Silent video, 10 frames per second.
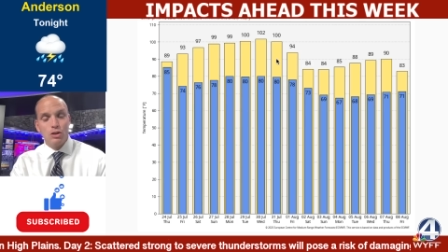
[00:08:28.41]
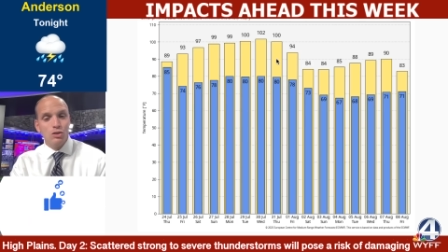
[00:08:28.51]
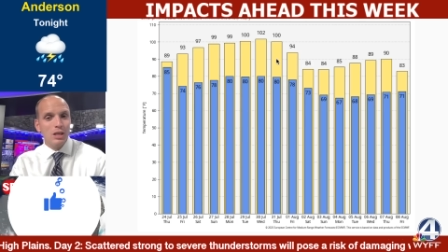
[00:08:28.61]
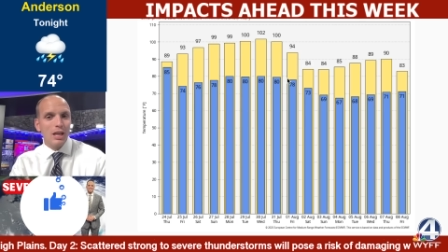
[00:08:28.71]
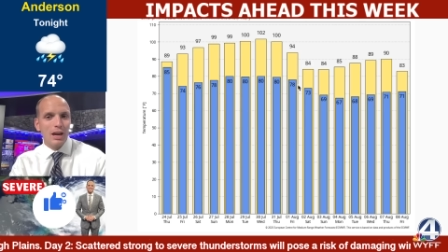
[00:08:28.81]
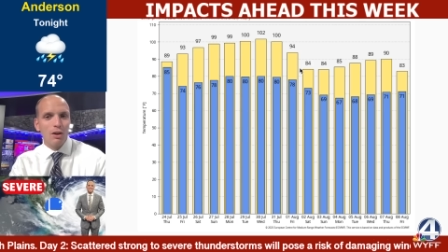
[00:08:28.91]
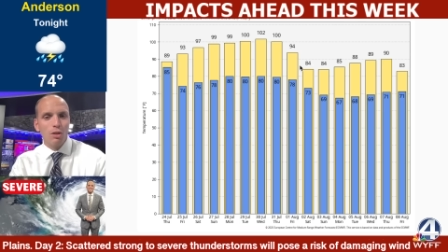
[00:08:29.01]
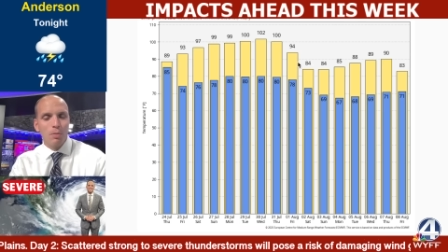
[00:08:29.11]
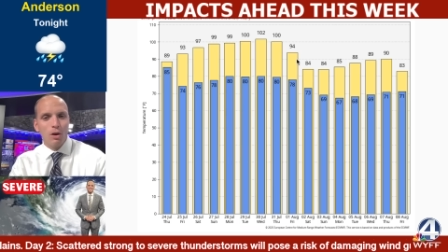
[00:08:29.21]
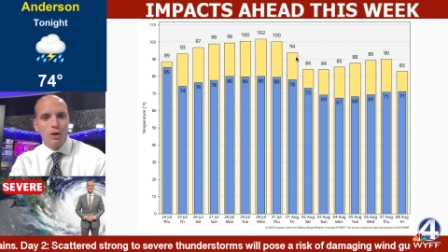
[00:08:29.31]
You see that here on
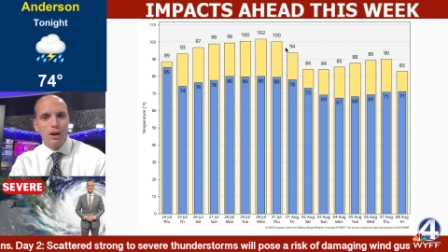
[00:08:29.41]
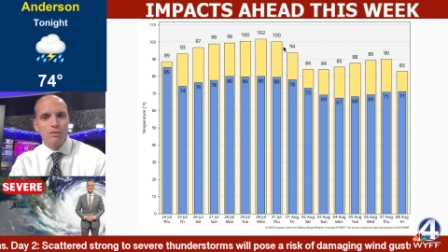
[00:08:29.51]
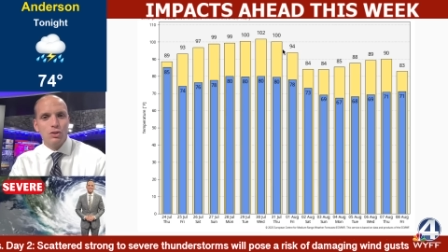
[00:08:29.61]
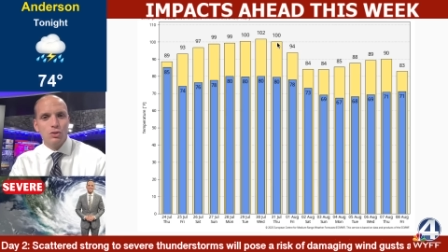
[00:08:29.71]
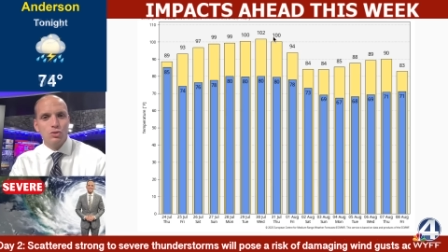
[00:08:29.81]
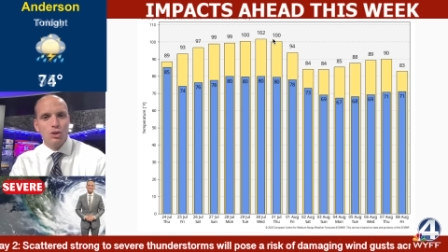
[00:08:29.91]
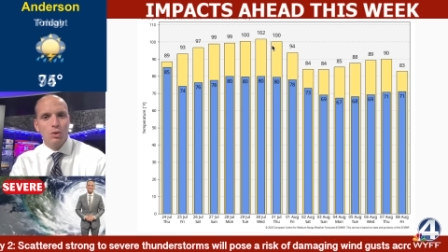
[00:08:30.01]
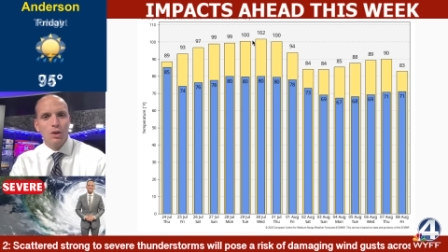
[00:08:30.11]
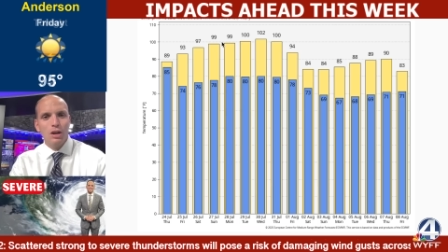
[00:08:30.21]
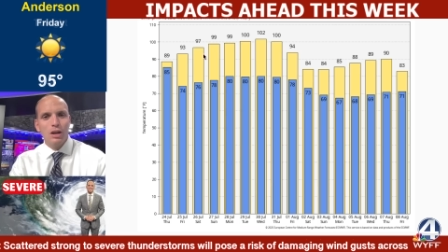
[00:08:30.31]
the bar graph too.
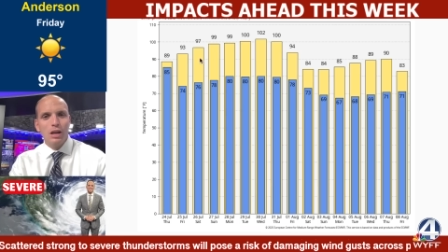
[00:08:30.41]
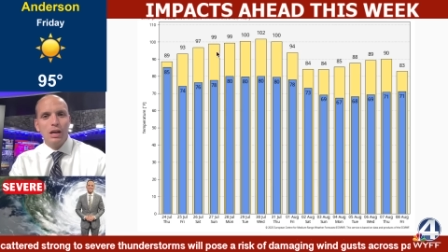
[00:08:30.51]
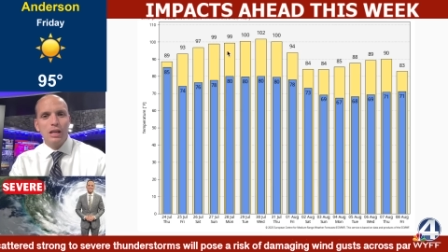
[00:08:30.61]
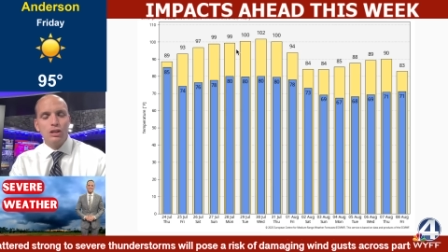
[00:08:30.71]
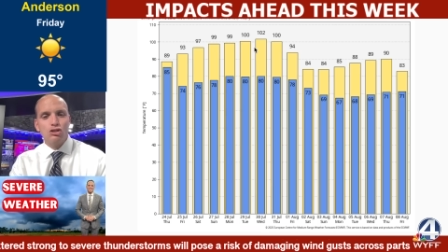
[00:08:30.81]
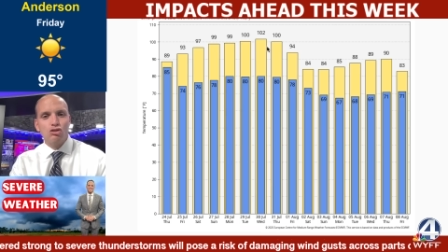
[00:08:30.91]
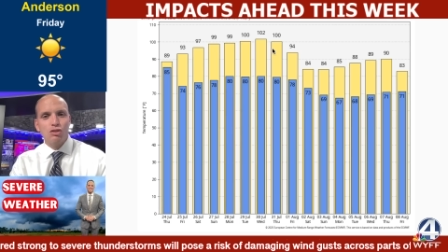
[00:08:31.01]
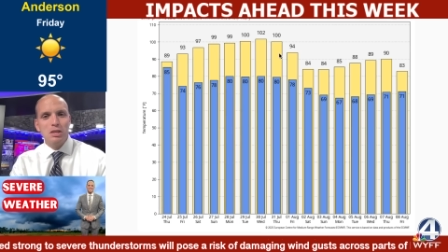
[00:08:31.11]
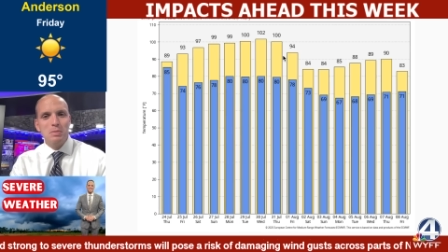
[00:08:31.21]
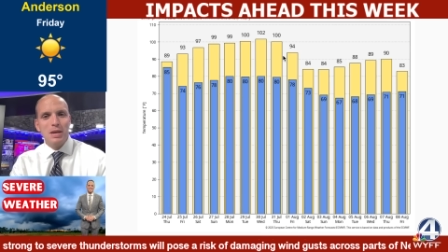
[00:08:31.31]
So
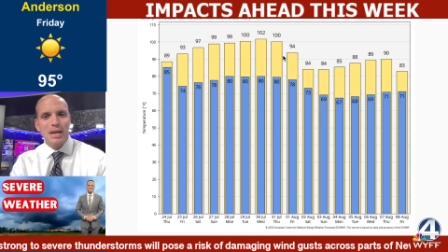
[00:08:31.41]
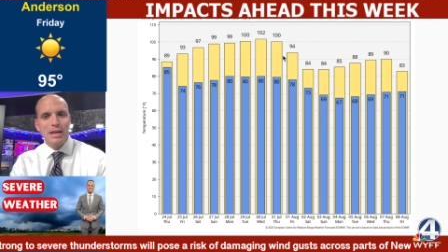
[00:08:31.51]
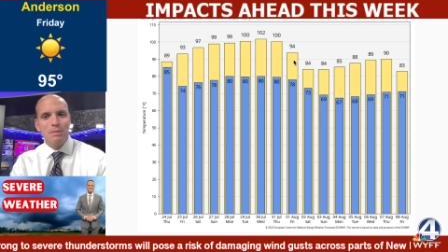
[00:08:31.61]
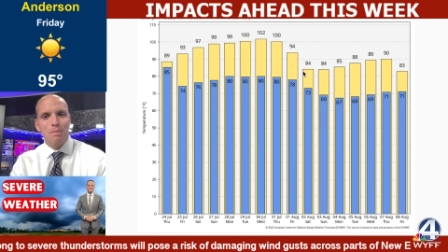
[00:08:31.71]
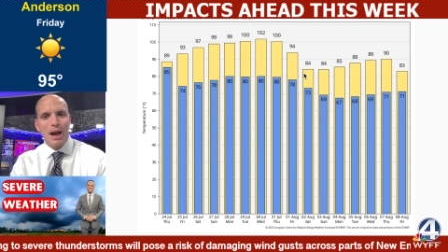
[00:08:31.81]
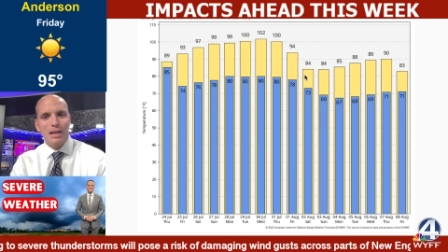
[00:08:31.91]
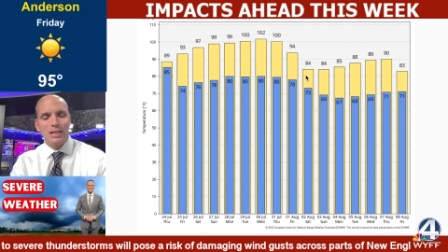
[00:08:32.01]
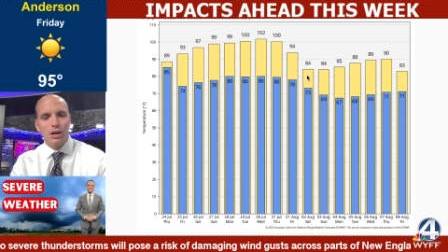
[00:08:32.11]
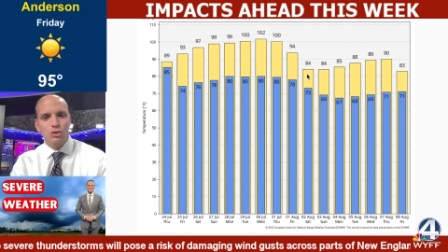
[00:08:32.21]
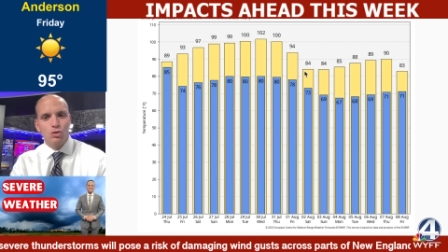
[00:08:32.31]
extreme heat back
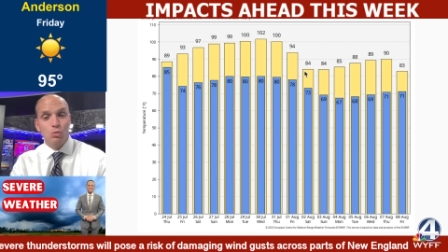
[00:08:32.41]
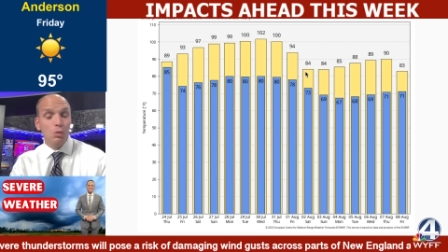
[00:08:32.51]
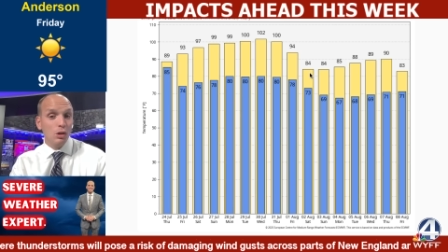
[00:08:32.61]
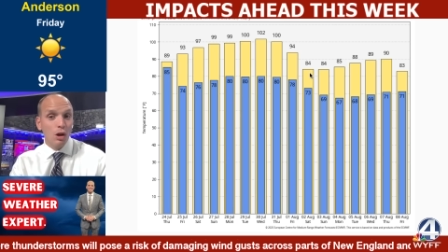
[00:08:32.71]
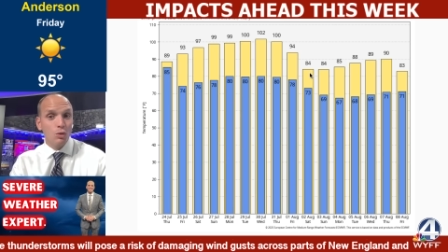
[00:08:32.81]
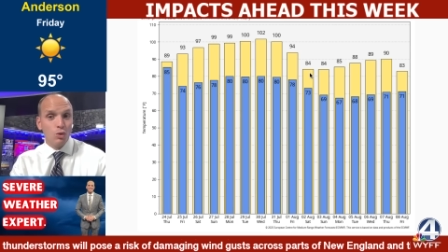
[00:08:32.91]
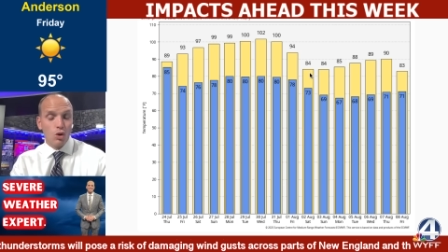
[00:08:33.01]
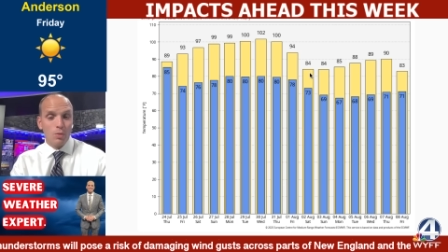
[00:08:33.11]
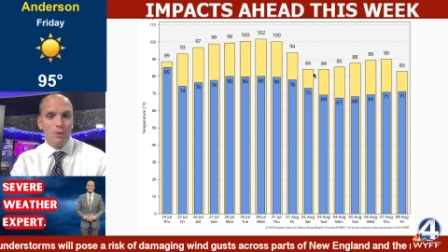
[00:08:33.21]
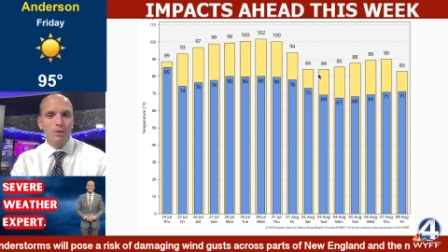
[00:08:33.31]
down to below
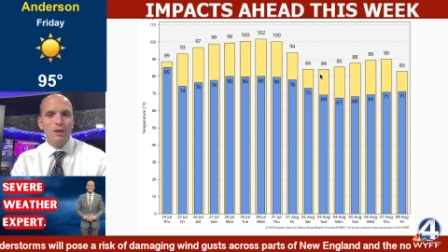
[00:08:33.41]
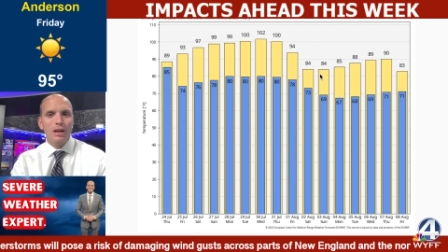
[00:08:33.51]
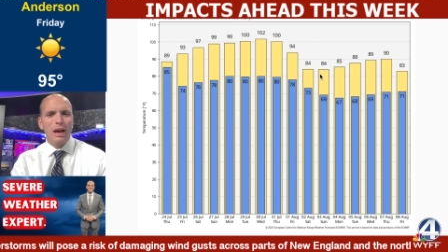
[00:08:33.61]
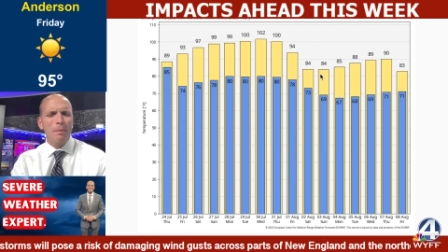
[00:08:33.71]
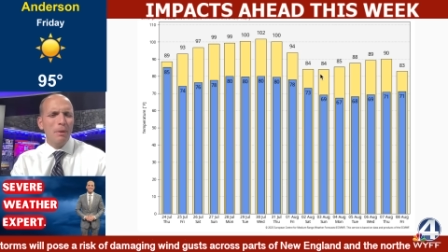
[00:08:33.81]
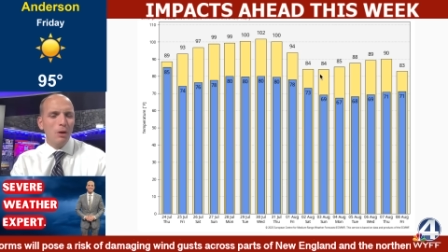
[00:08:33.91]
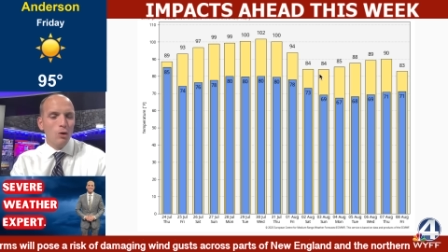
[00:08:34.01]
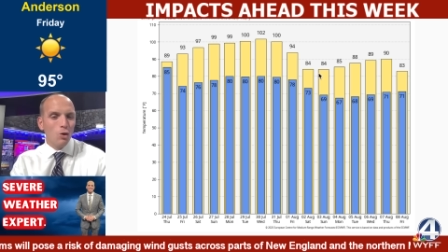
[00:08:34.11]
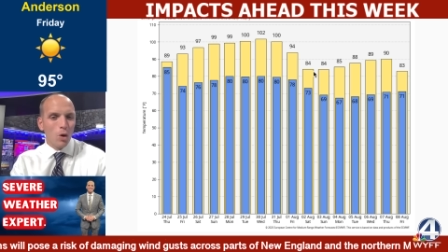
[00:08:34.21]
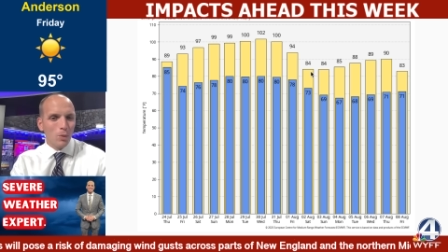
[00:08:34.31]
normal, and below
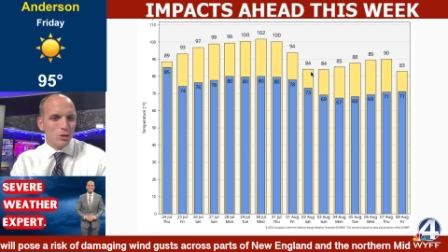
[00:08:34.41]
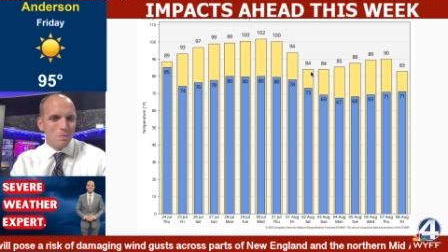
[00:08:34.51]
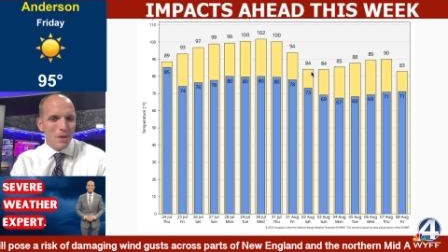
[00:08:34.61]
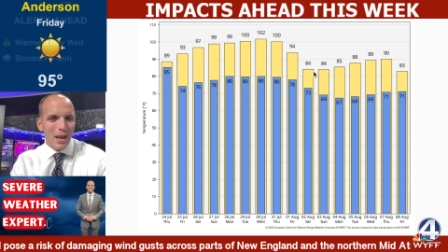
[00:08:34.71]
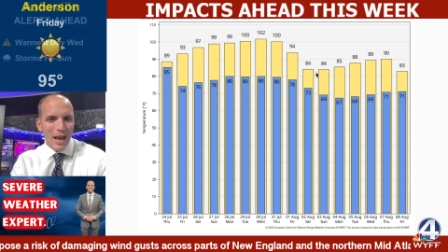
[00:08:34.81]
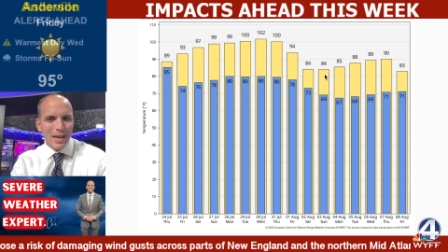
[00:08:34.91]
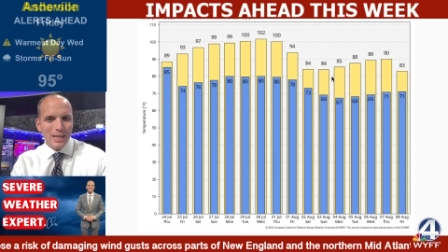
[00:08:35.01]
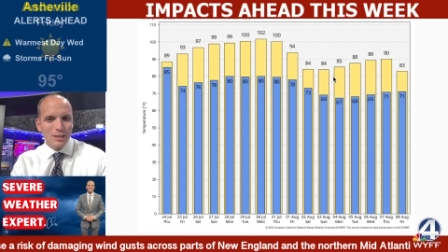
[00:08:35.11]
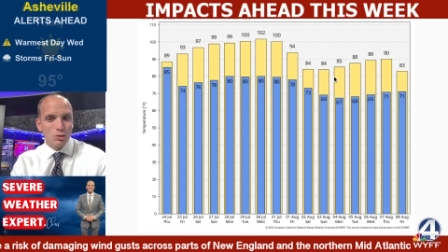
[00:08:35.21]
normal is mid 80s.